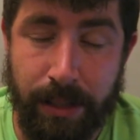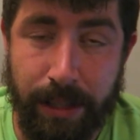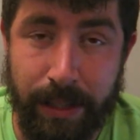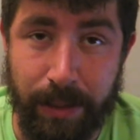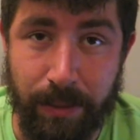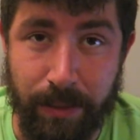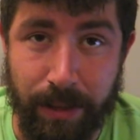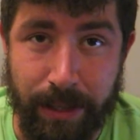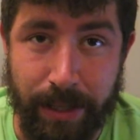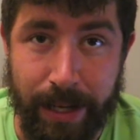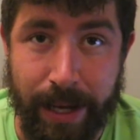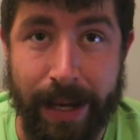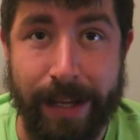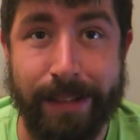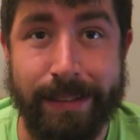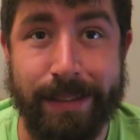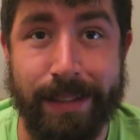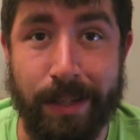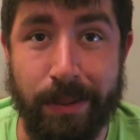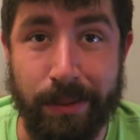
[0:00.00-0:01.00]
Anyway,
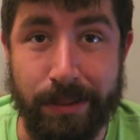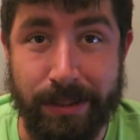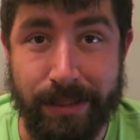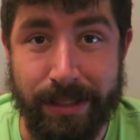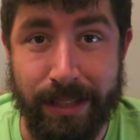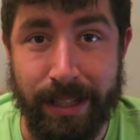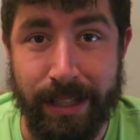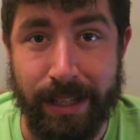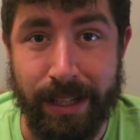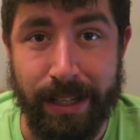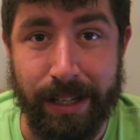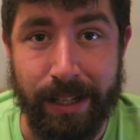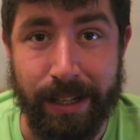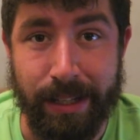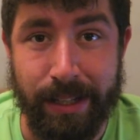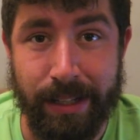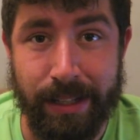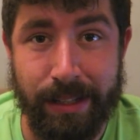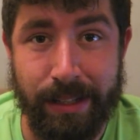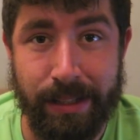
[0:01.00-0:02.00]
as I was
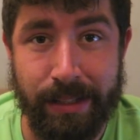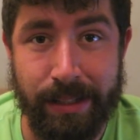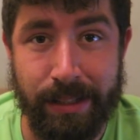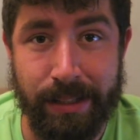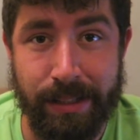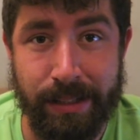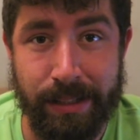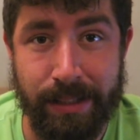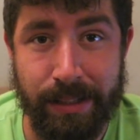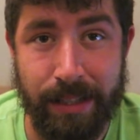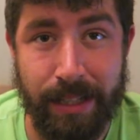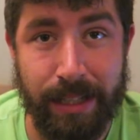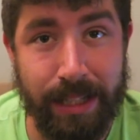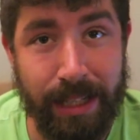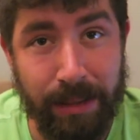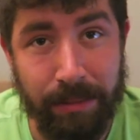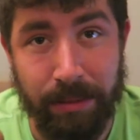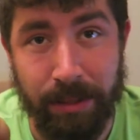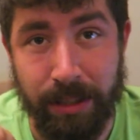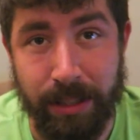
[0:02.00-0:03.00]
saying, I
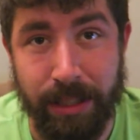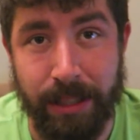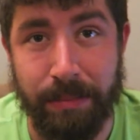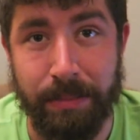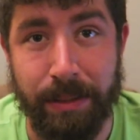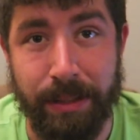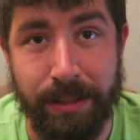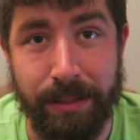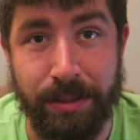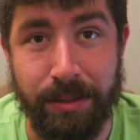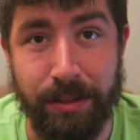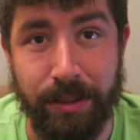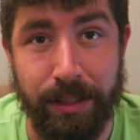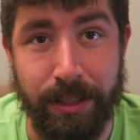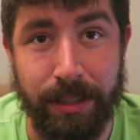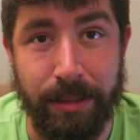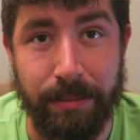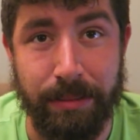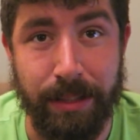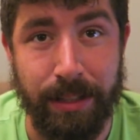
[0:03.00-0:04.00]
keep looking up at the
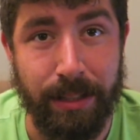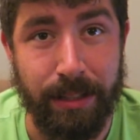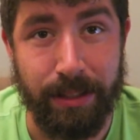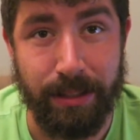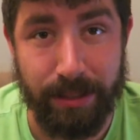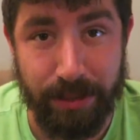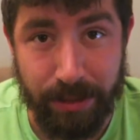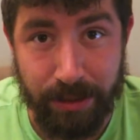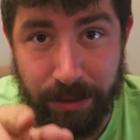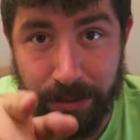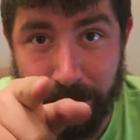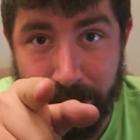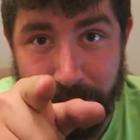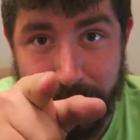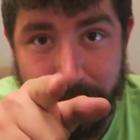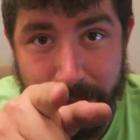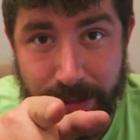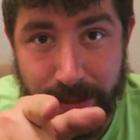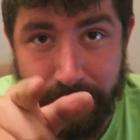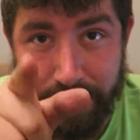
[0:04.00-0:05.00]
screen up there. You're
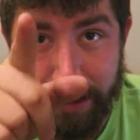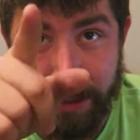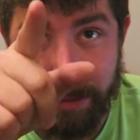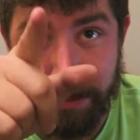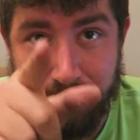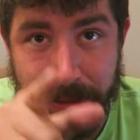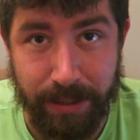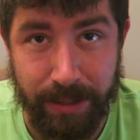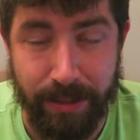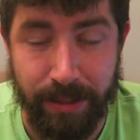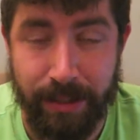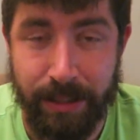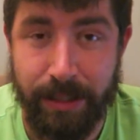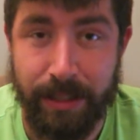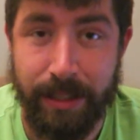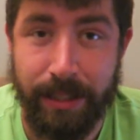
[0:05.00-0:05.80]
right there, not up there.